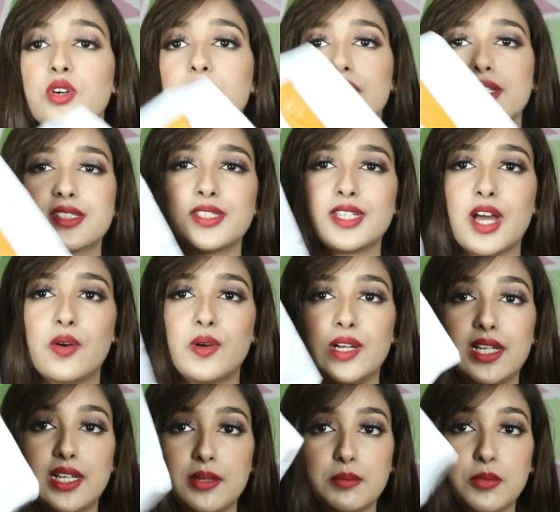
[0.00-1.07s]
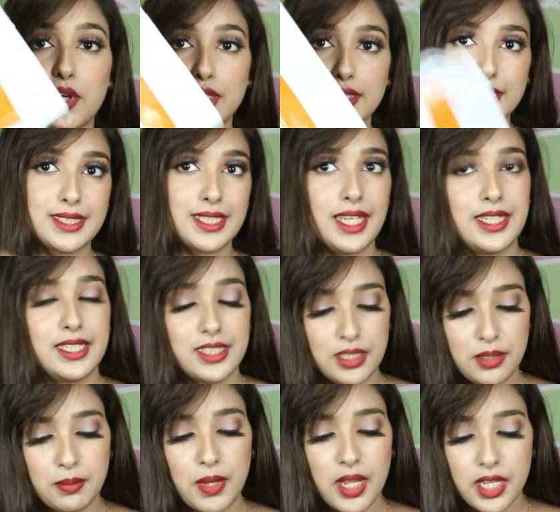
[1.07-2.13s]
Okay, so now I'll unbox
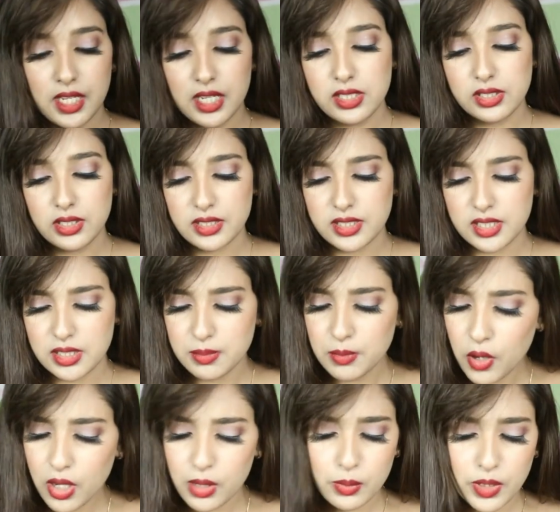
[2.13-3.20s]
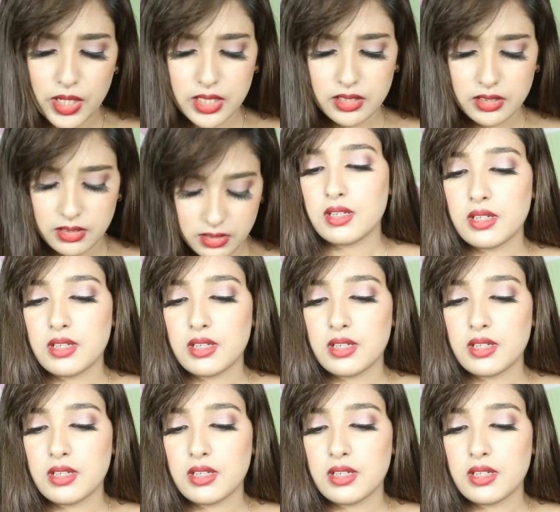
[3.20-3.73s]
another package. It's a small one,